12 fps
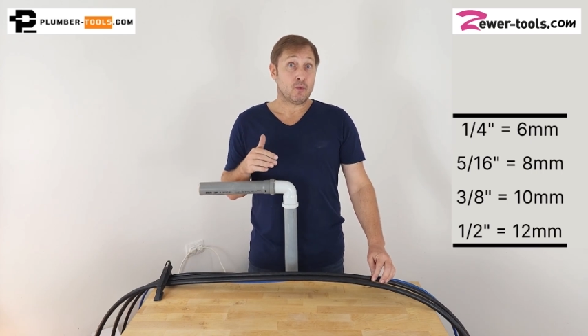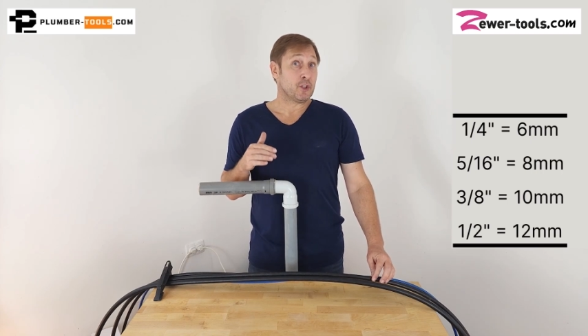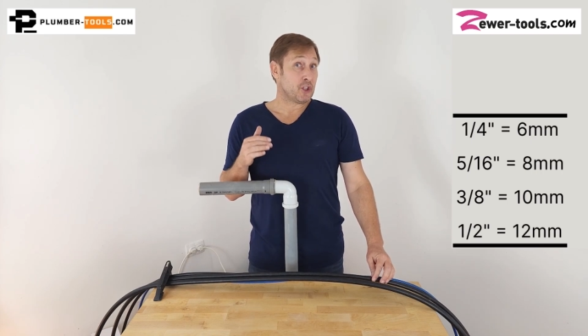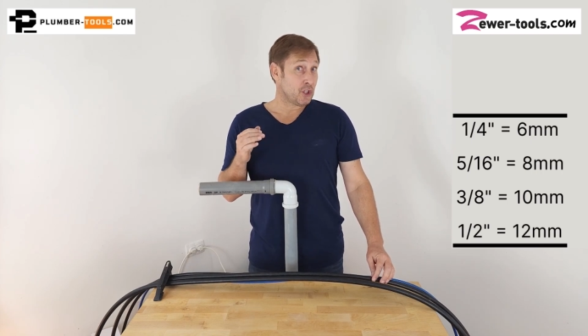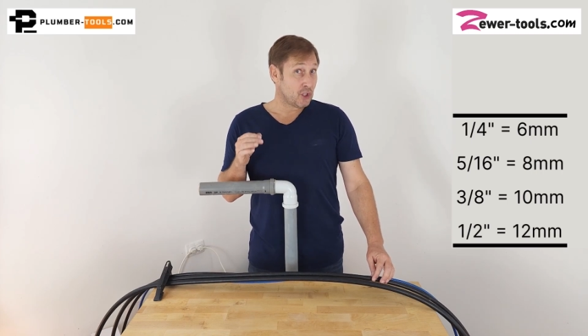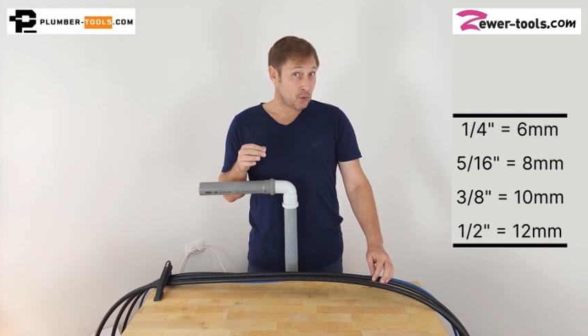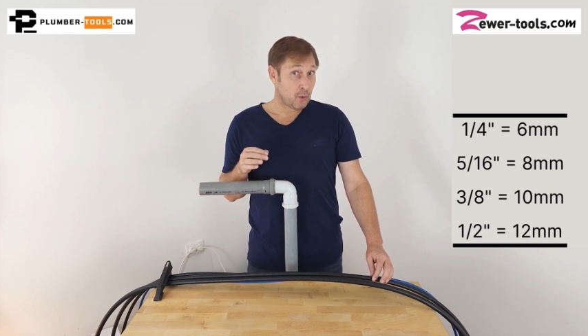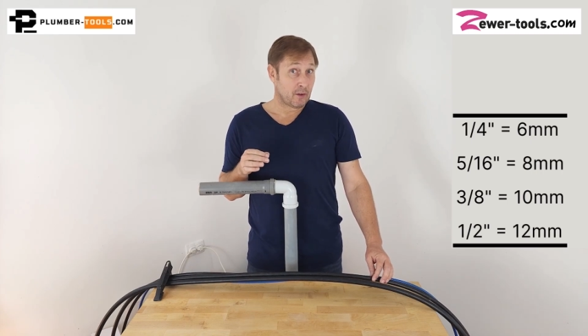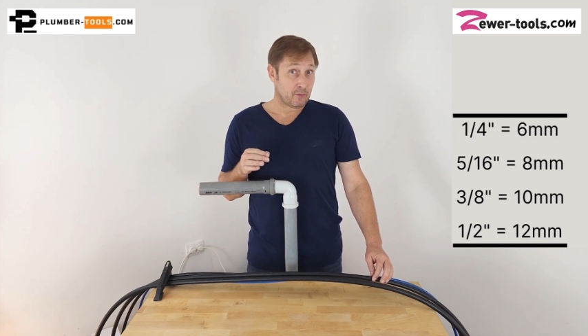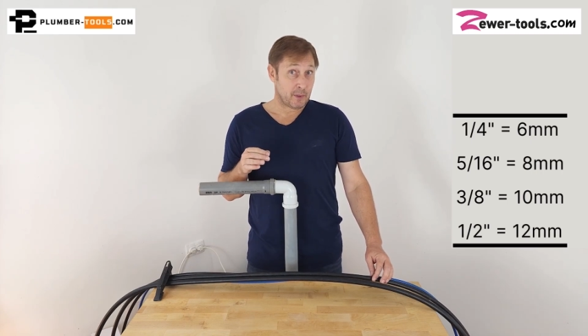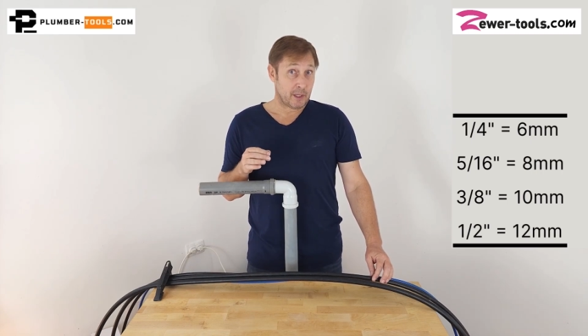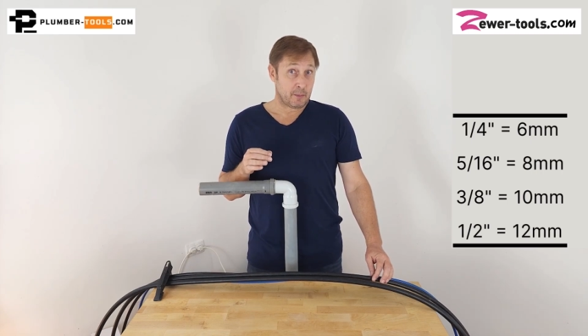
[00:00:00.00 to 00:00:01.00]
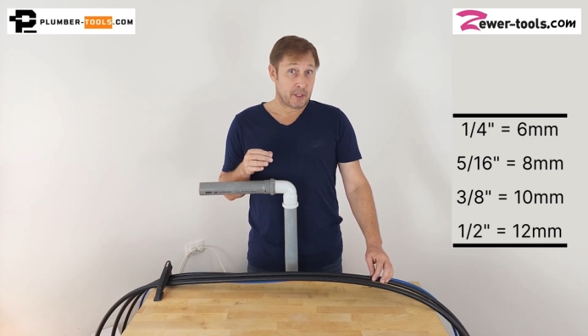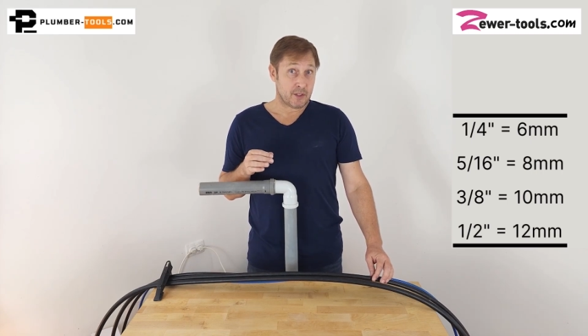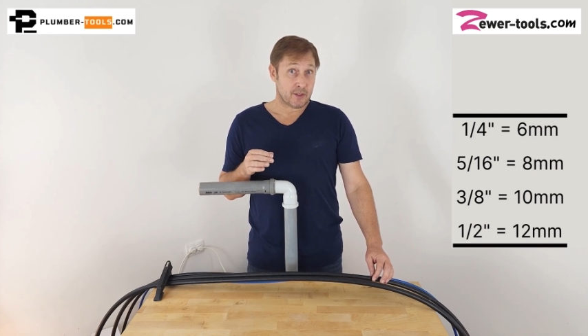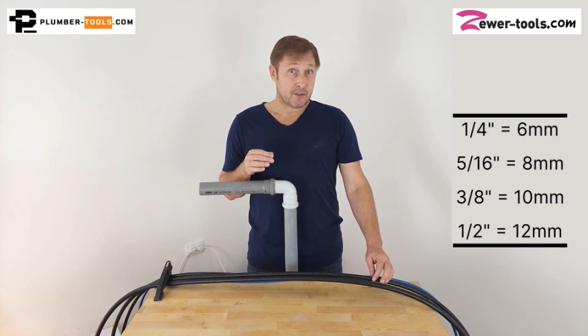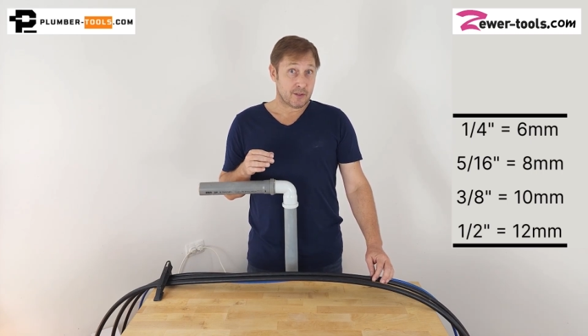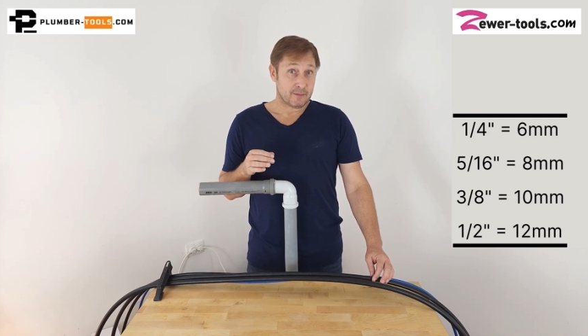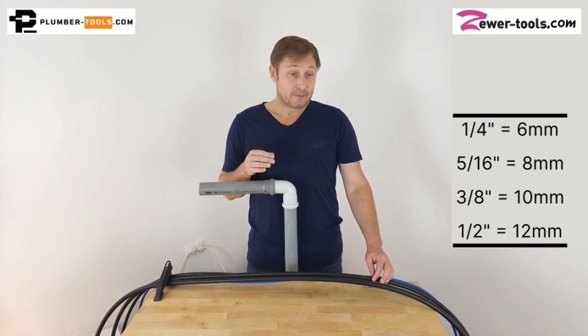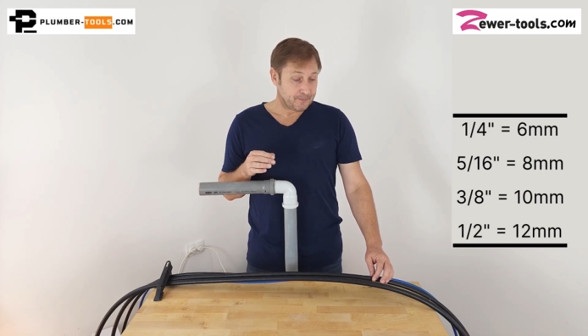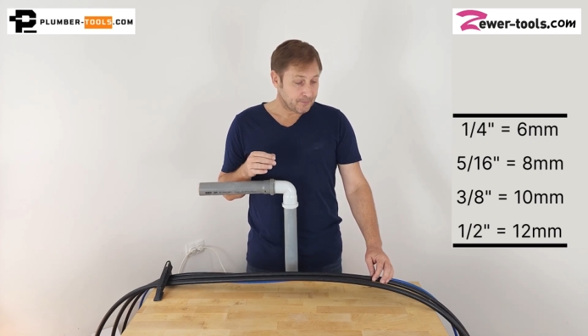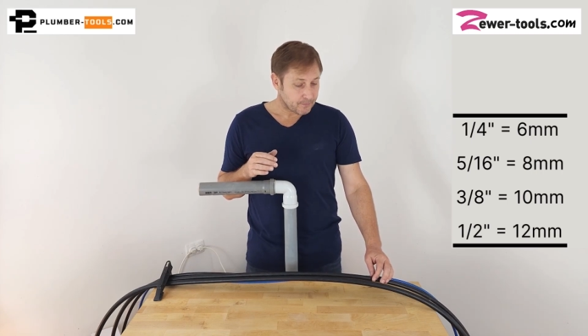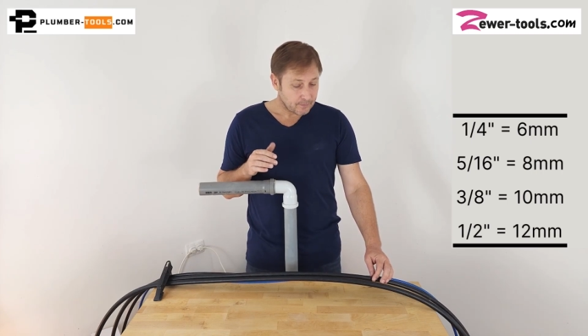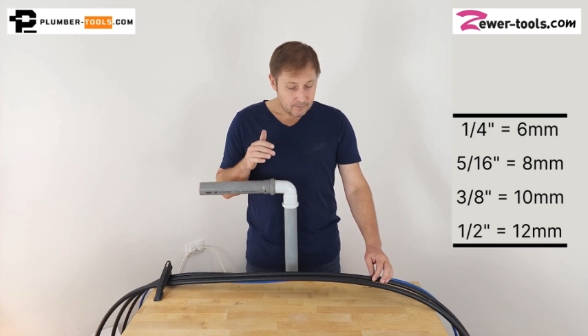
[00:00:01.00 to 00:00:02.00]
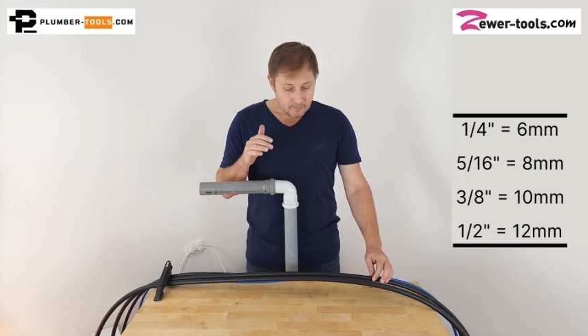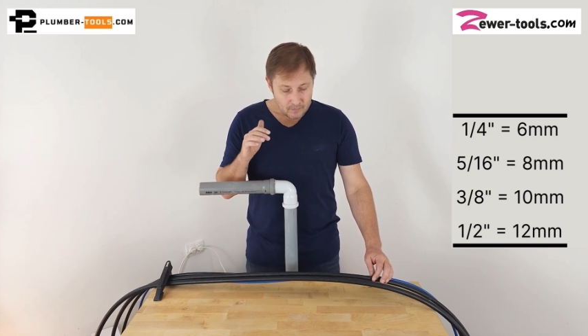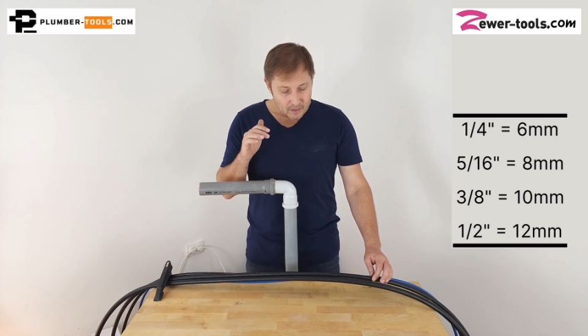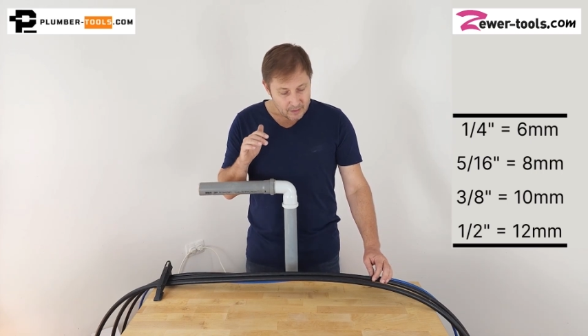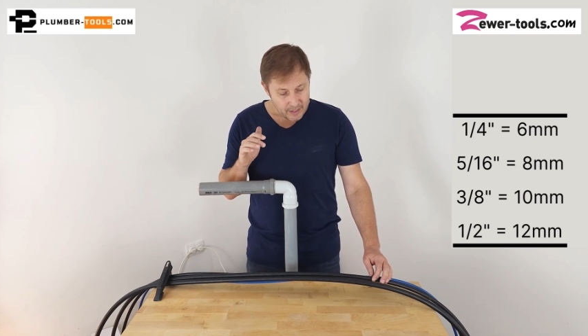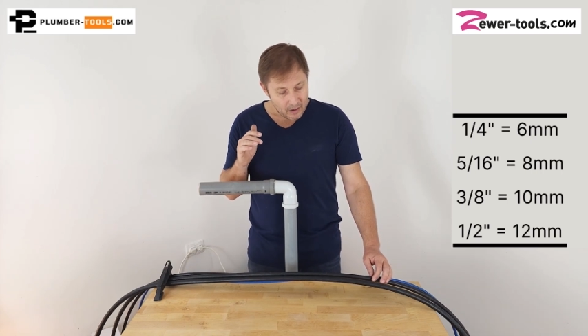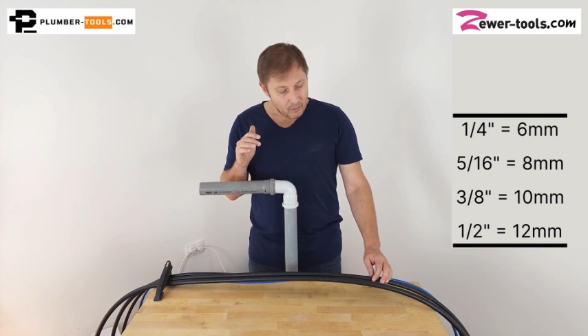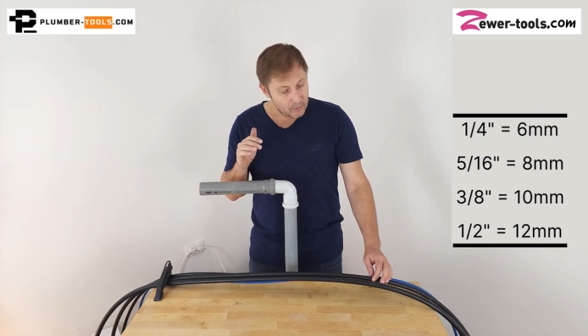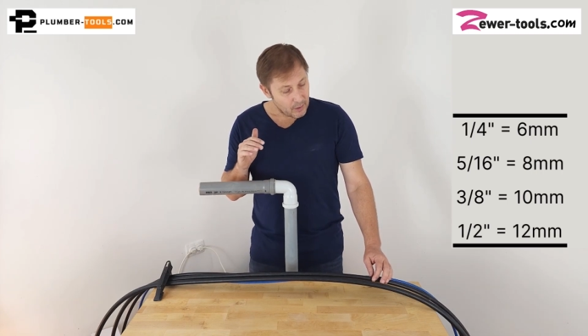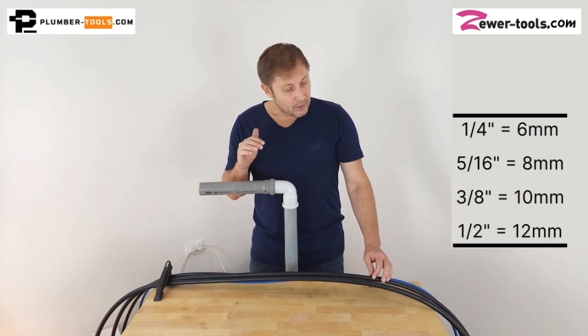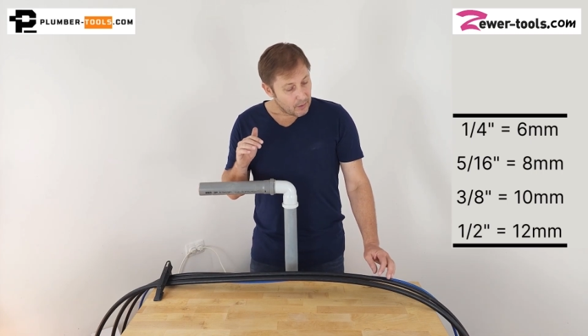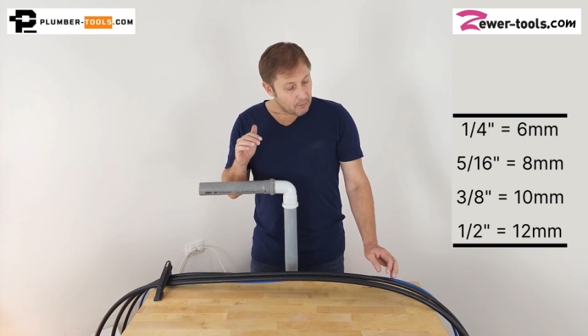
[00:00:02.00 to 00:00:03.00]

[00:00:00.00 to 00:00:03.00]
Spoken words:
which is 12 millimeters. Now,